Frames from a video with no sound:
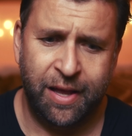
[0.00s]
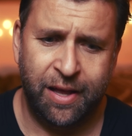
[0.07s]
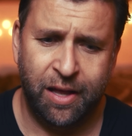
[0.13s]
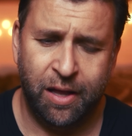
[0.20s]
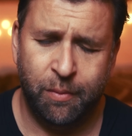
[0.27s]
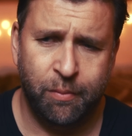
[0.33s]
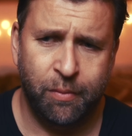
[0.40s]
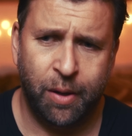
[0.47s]

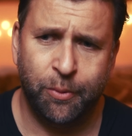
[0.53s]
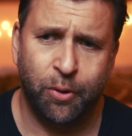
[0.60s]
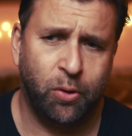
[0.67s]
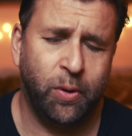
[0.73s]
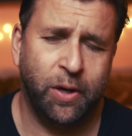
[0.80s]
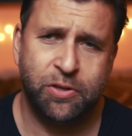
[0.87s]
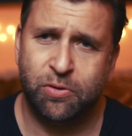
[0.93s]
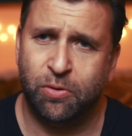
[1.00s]
I'm
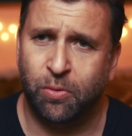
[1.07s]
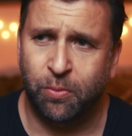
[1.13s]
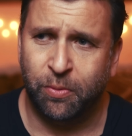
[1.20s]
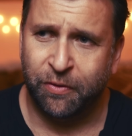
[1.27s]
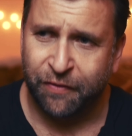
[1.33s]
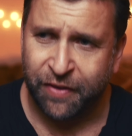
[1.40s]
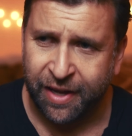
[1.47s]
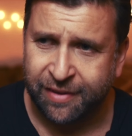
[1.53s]
not quite sure
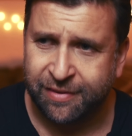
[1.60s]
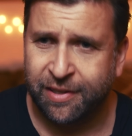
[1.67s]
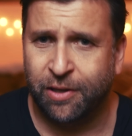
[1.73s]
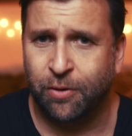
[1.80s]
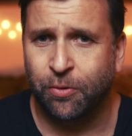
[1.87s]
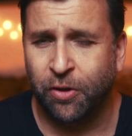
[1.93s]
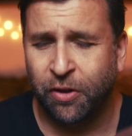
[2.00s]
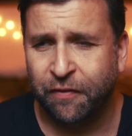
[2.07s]
VAT
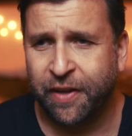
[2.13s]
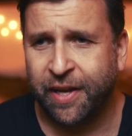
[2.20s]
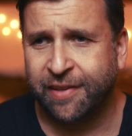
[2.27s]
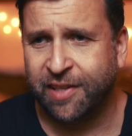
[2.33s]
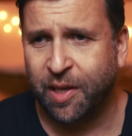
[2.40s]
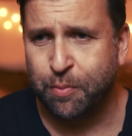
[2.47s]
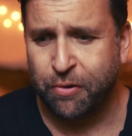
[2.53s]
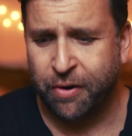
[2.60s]
or
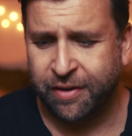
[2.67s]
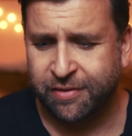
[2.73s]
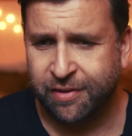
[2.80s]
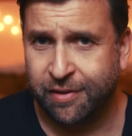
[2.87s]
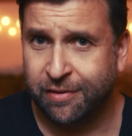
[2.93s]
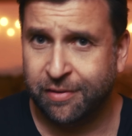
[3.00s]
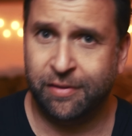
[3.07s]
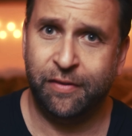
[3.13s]
non-VAT
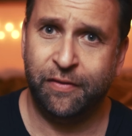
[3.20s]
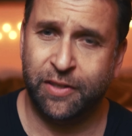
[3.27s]
prices.